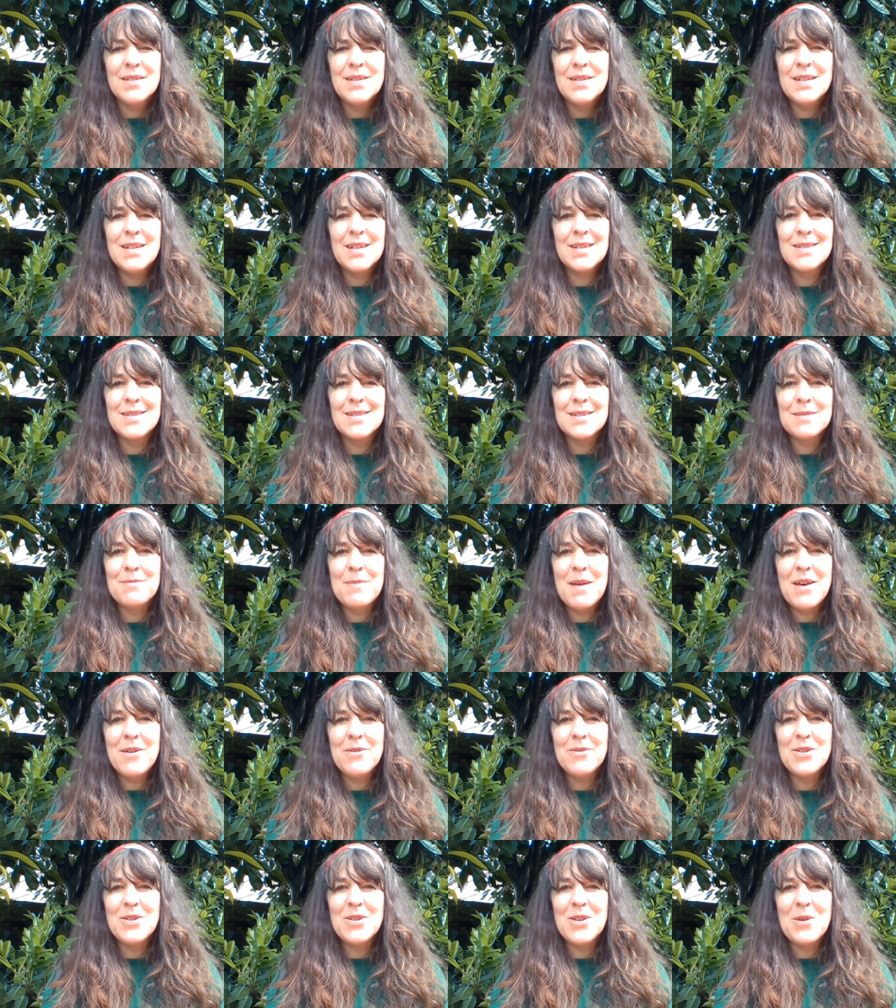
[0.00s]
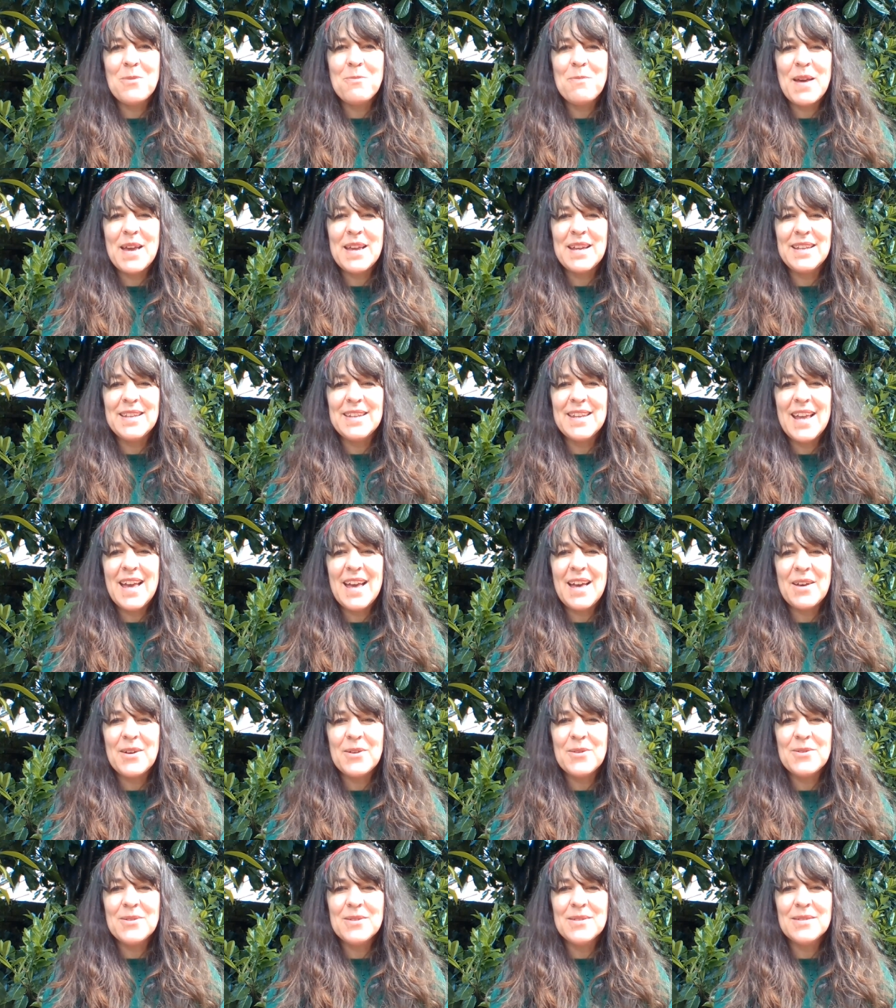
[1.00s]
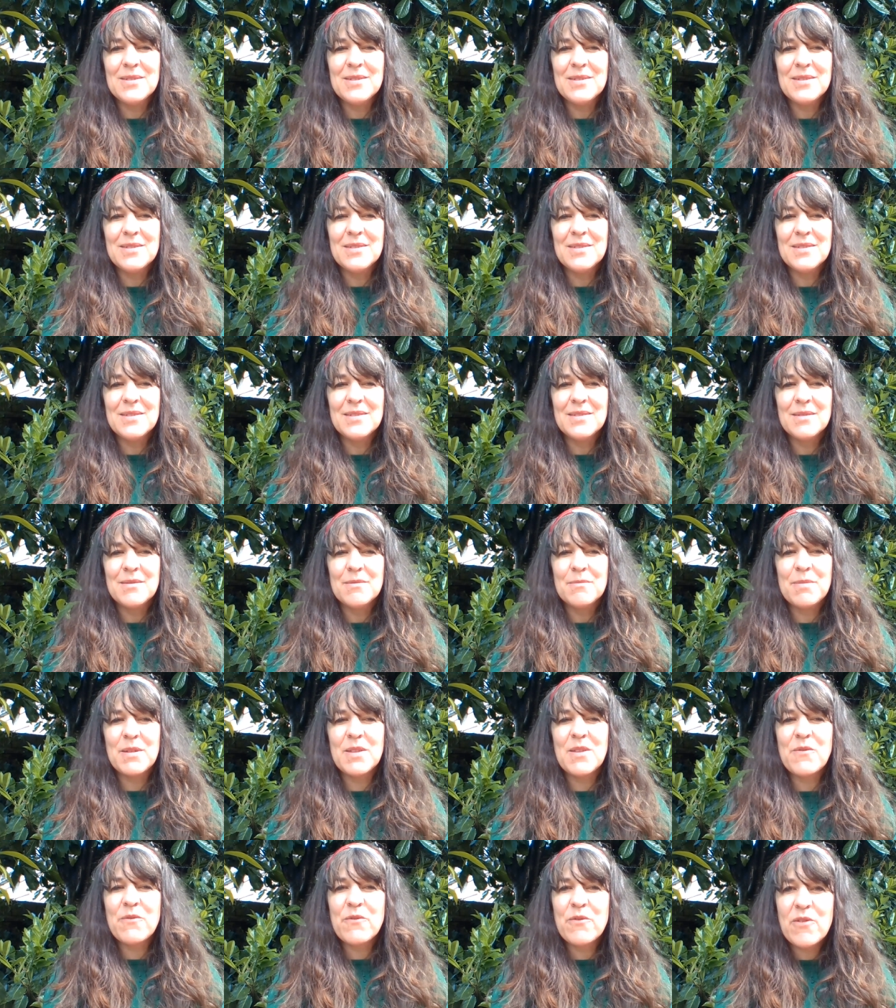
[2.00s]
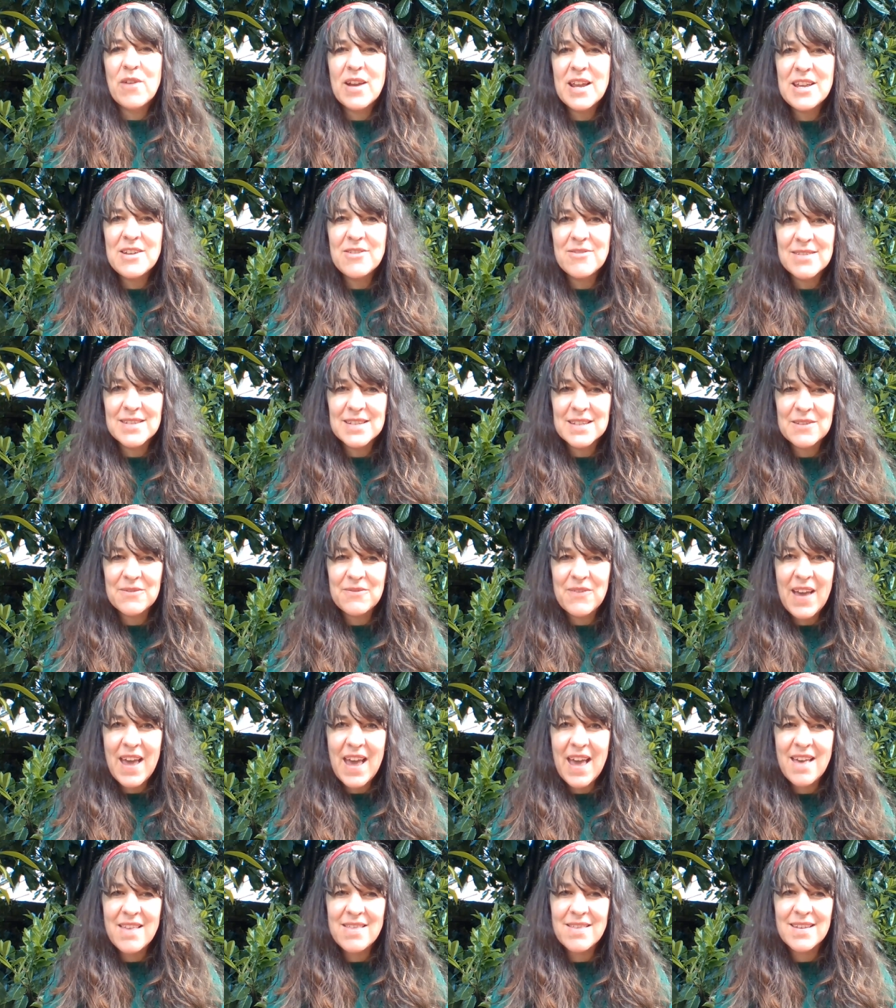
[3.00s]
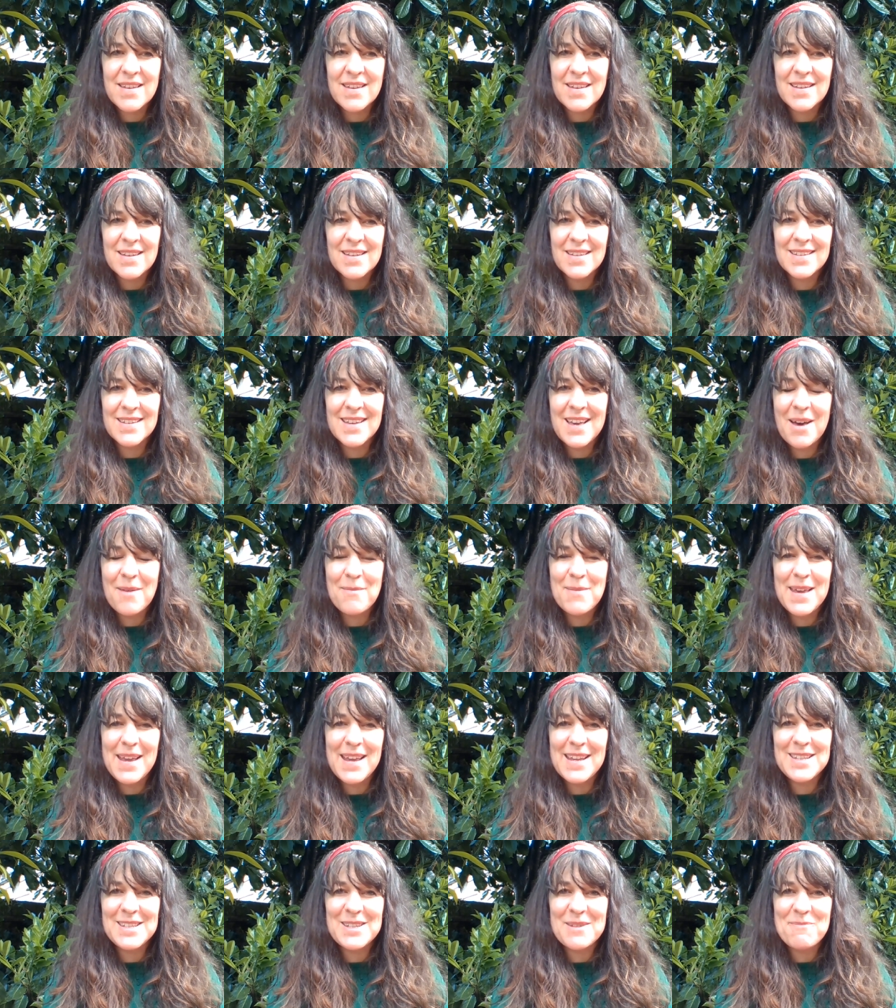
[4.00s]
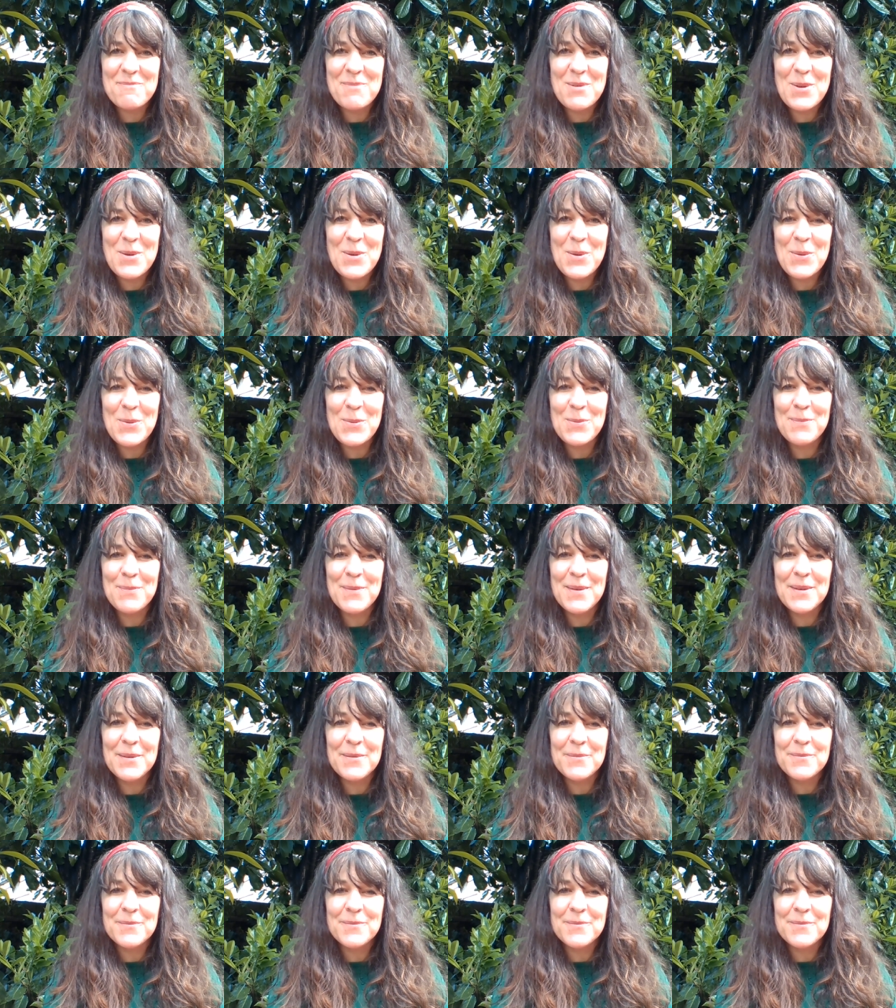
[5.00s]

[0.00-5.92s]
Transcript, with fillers: She doesn't smell the new paint now, but the fragrance of heather coming into bloom,